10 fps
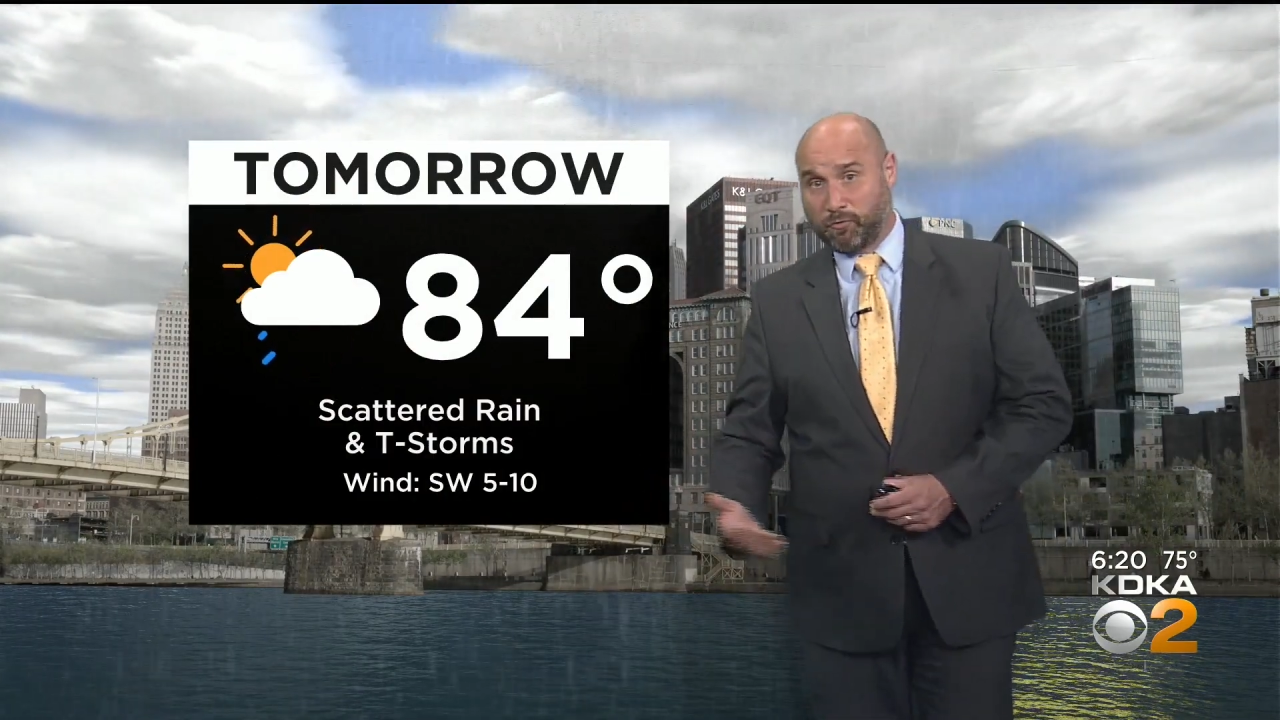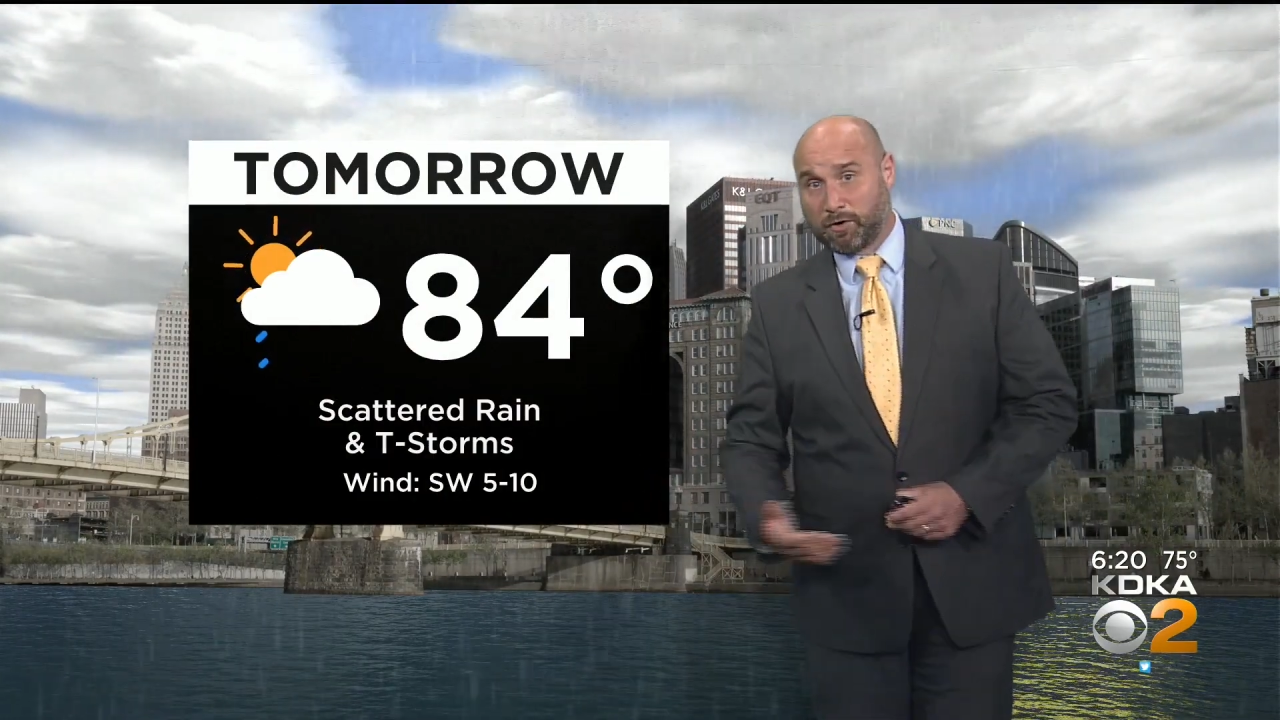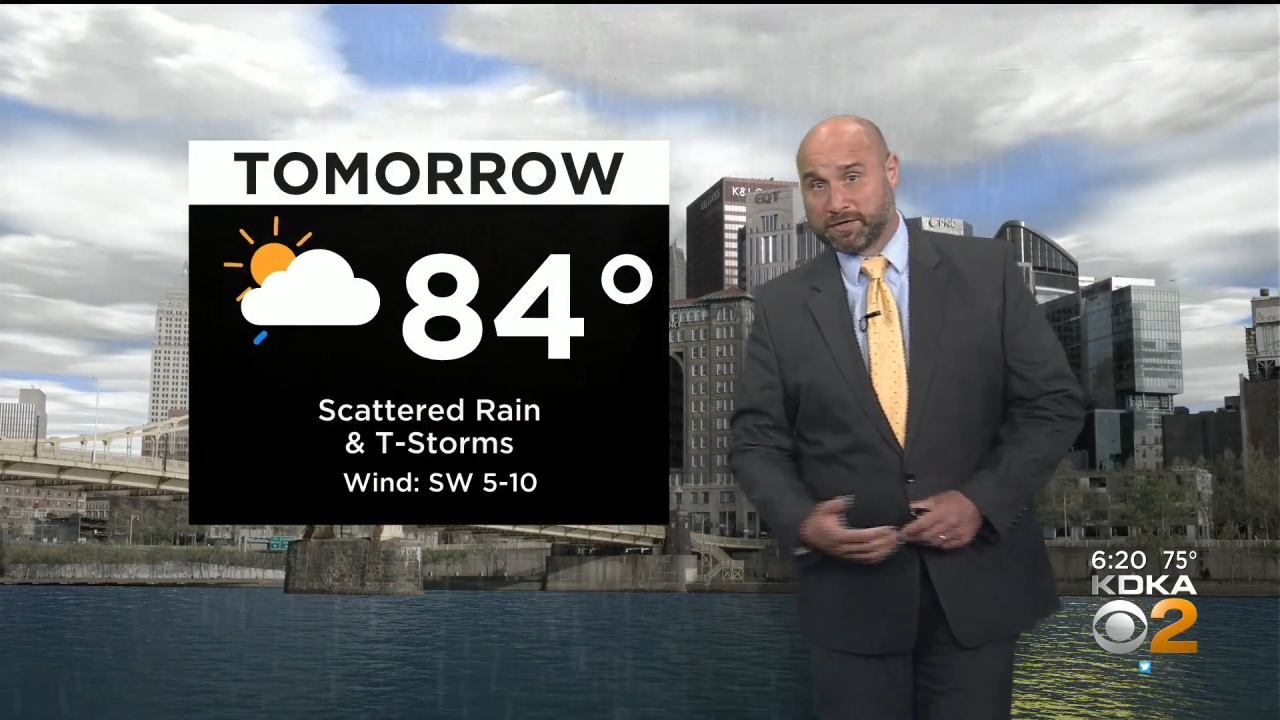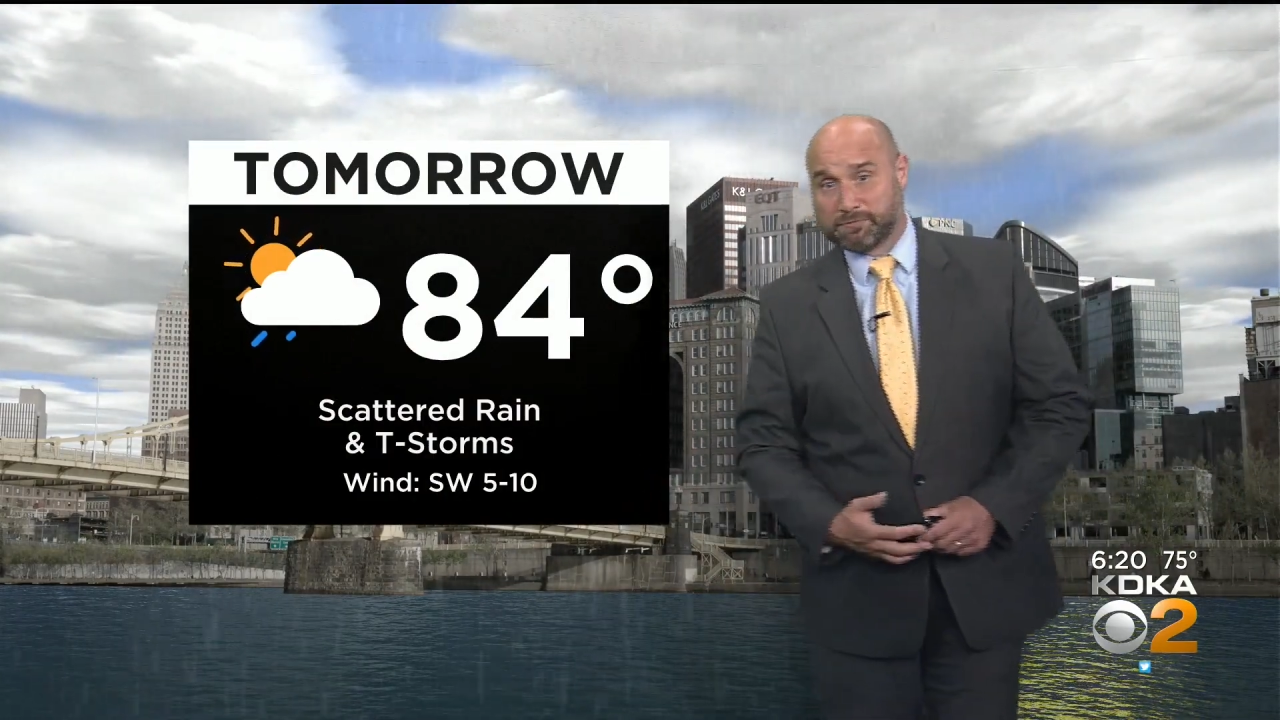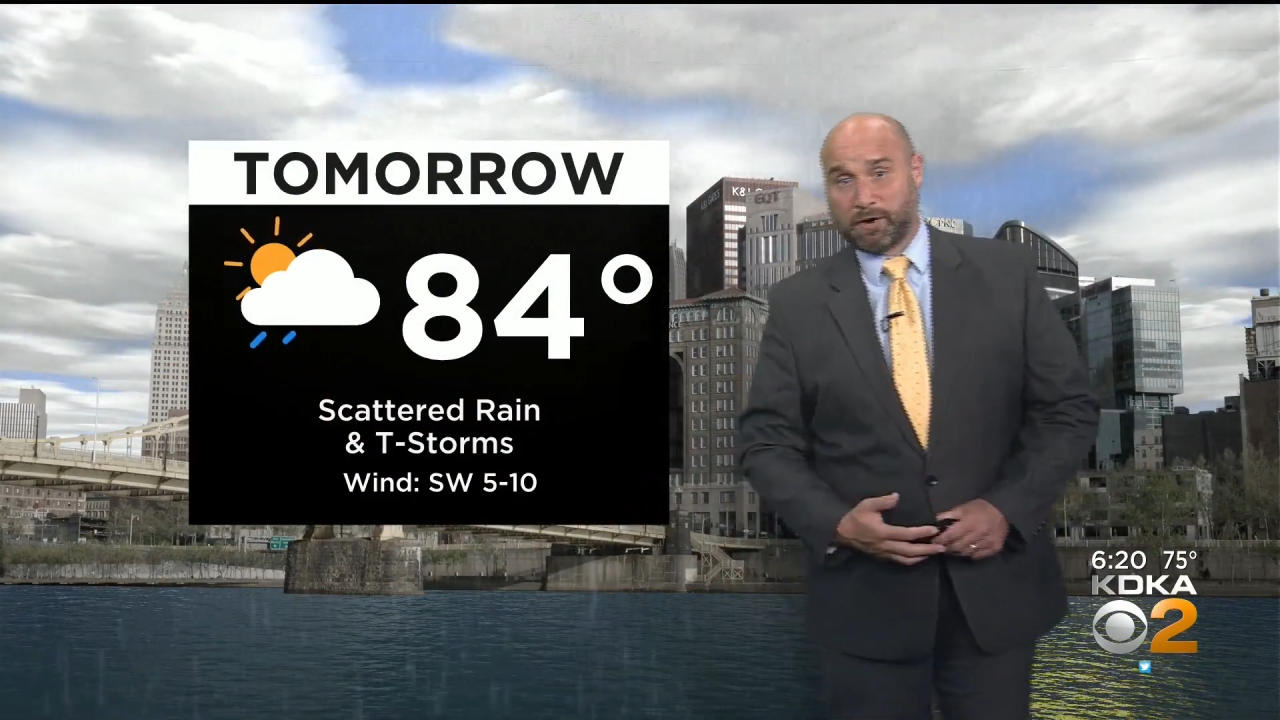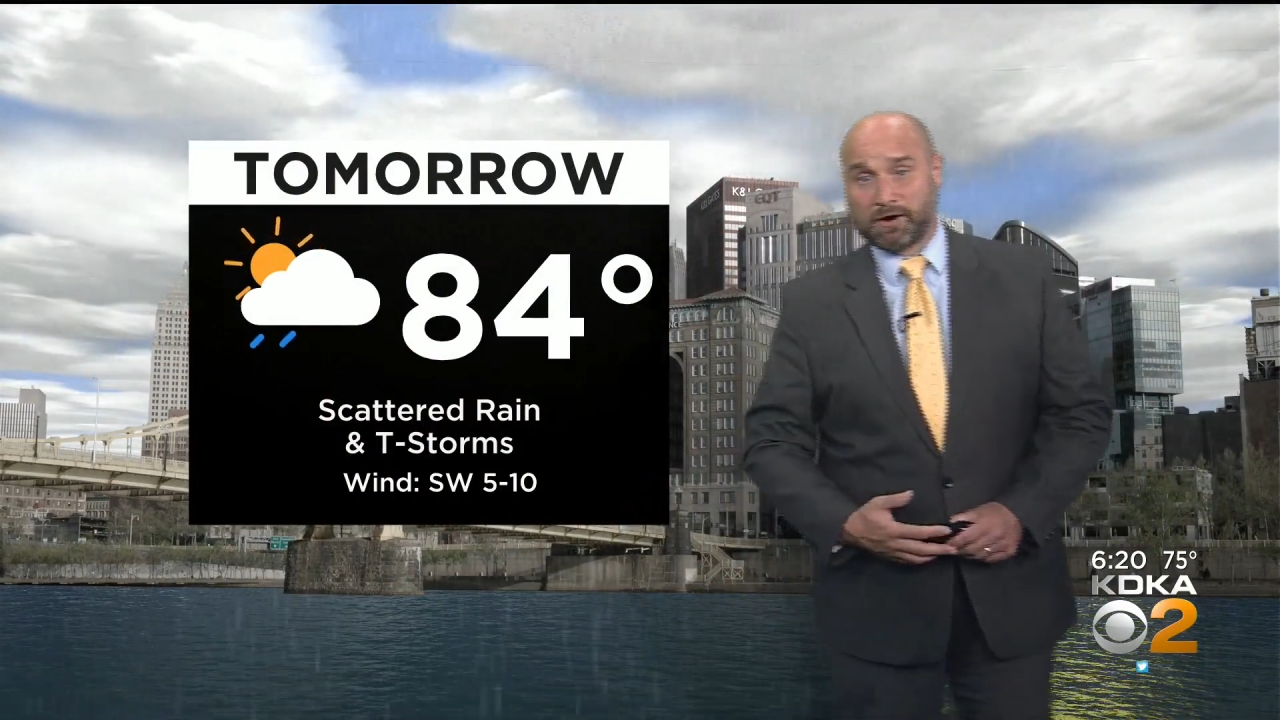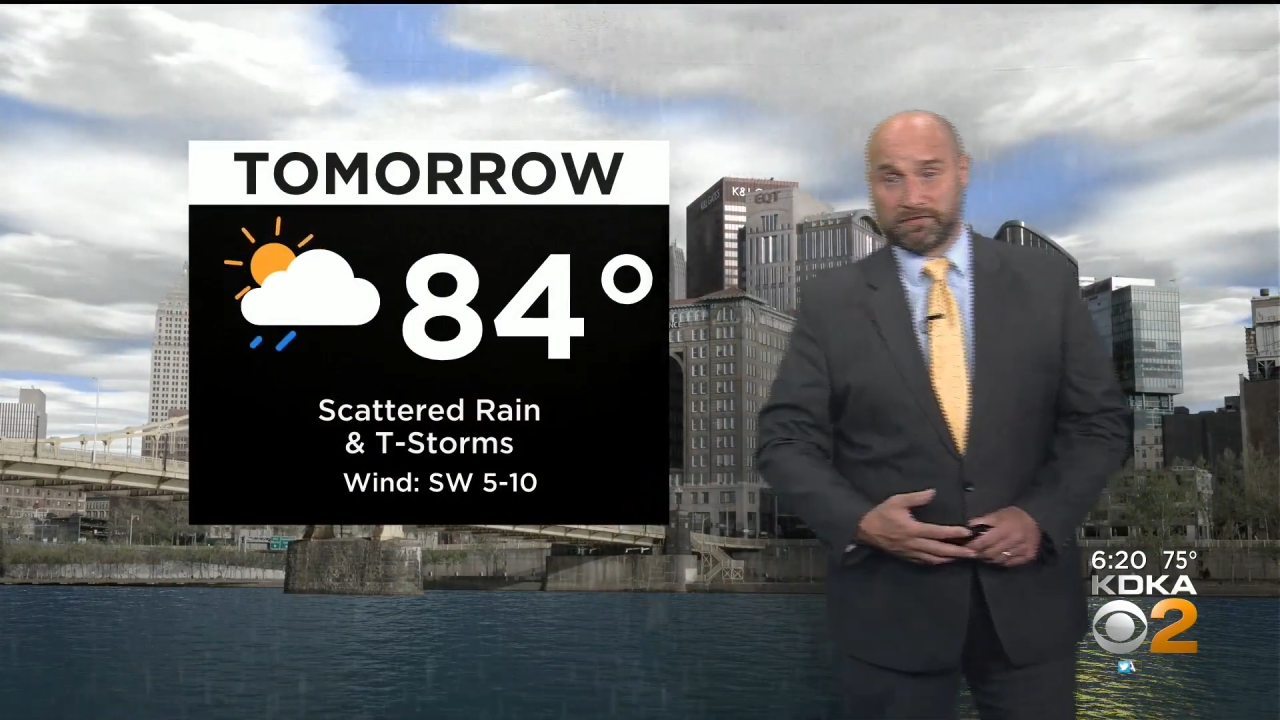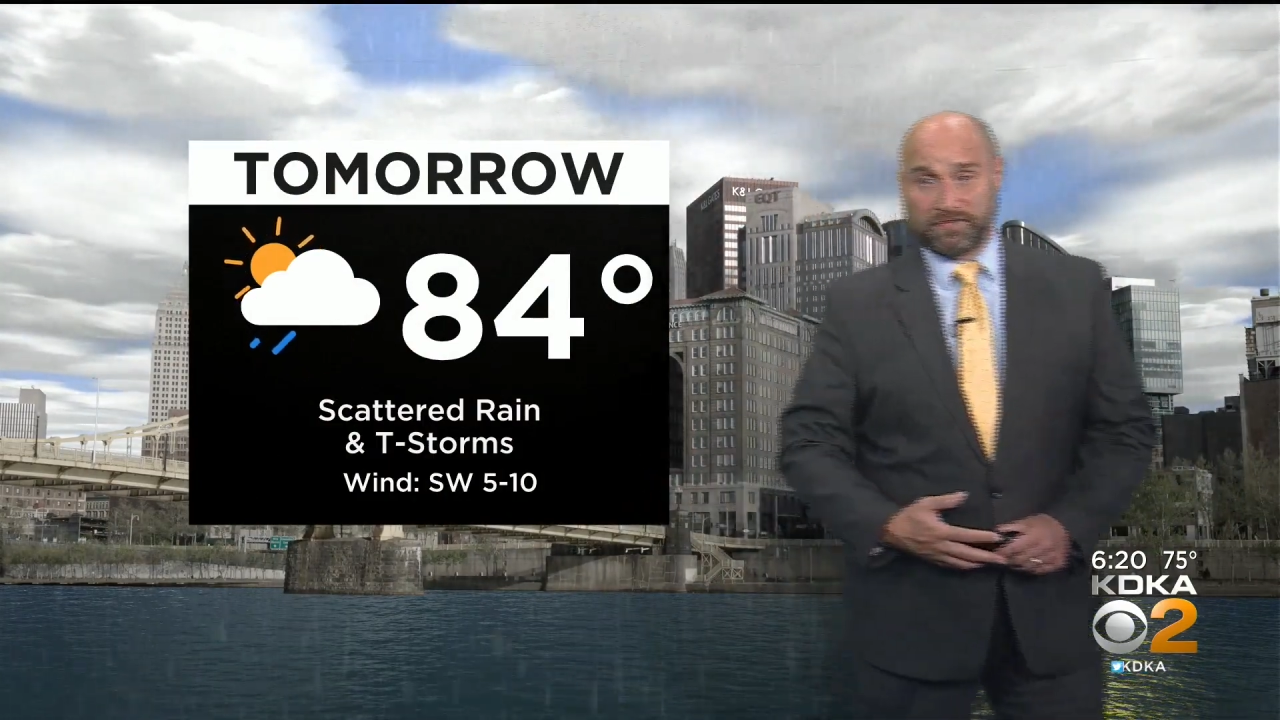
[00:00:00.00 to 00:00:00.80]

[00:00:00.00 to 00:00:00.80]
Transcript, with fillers: warmest part of